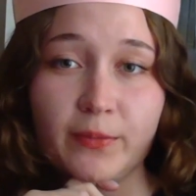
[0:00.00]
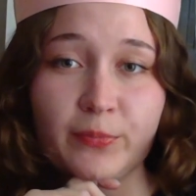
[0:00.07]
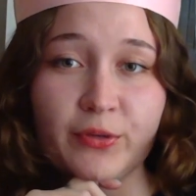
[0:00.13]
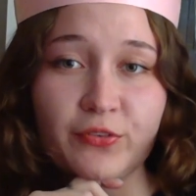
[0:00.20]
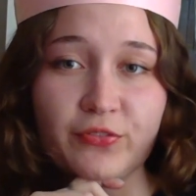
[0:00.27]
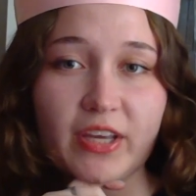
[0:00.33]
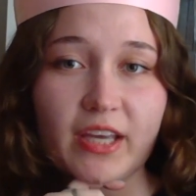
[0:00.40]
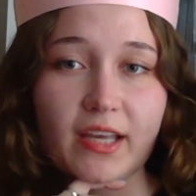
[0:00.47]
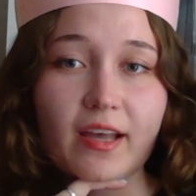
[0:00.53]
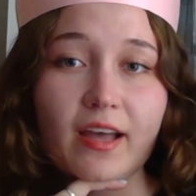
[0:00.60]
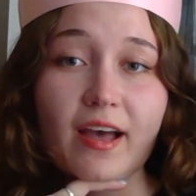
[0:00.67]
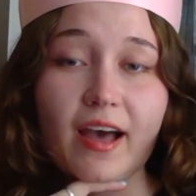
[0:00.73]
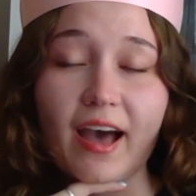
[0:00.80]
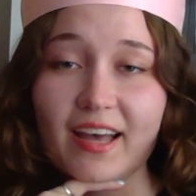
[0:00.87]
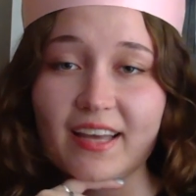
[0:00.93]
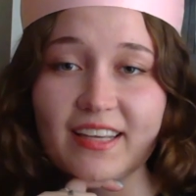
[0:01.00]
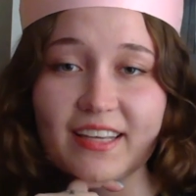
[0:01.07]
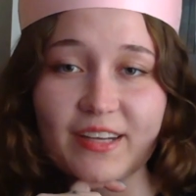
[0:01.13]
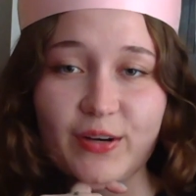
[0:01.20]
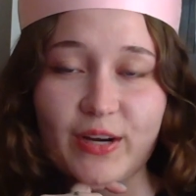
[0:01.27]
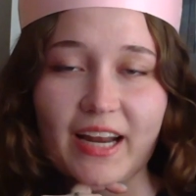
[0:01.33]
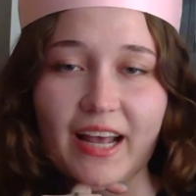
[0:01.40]
movie? I
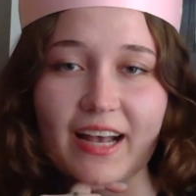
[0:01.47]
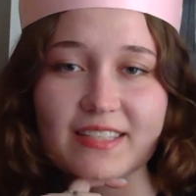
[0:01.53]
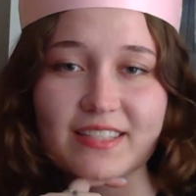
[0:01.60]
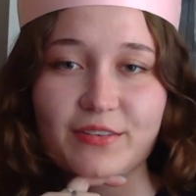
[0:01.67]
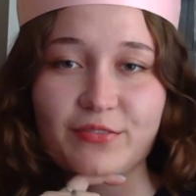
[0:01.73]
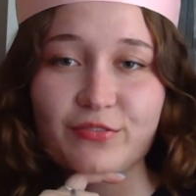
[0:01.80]
hear it has a